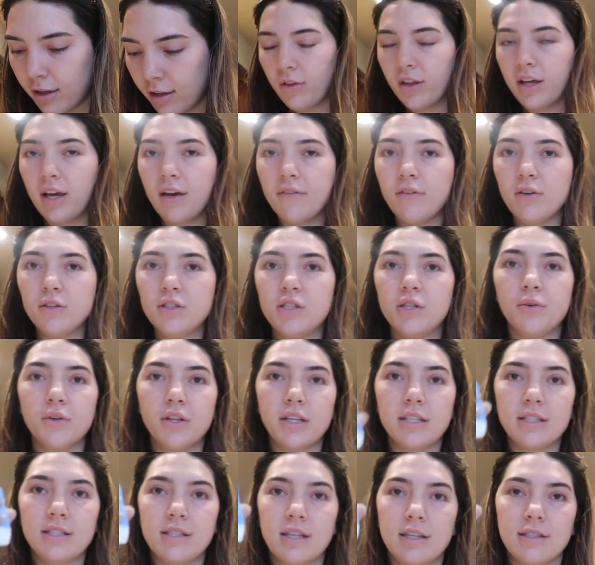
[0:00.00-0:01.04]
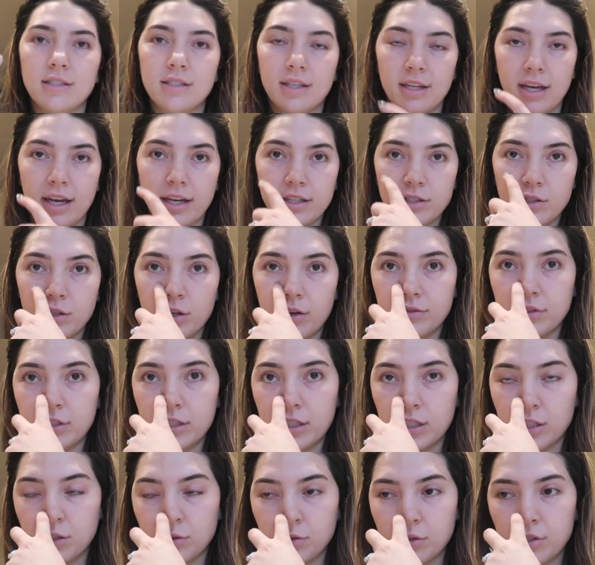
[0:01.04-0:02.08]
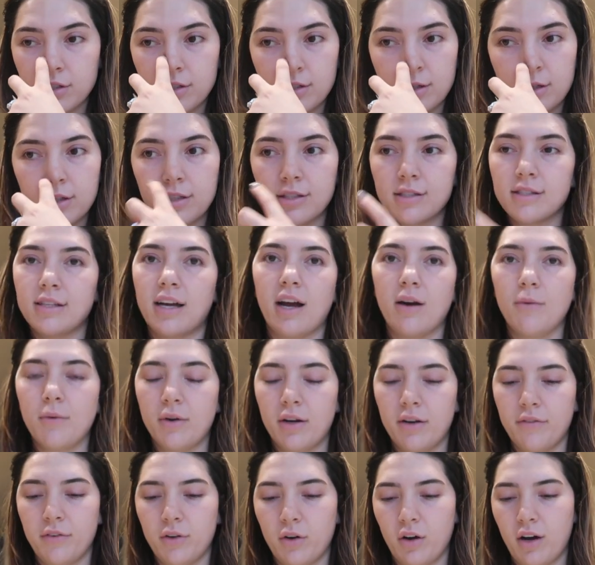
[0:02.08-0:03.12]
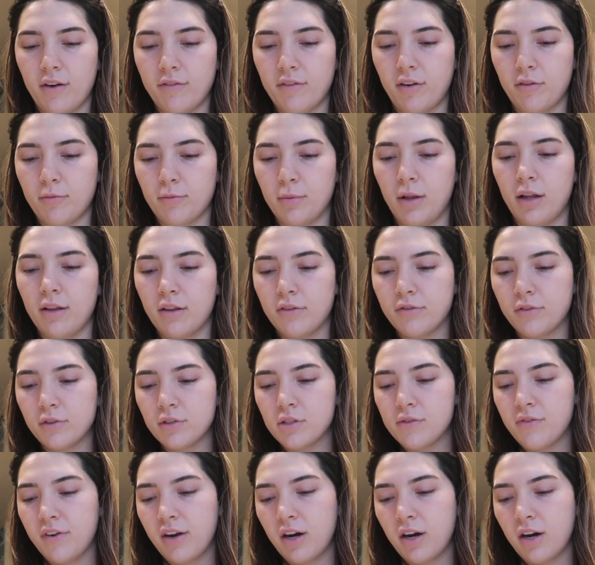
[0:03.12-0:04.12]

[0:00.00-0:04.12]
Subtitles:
Oh, they give you 2 of these things in case you have to use the second one if you don't have enough blood in the first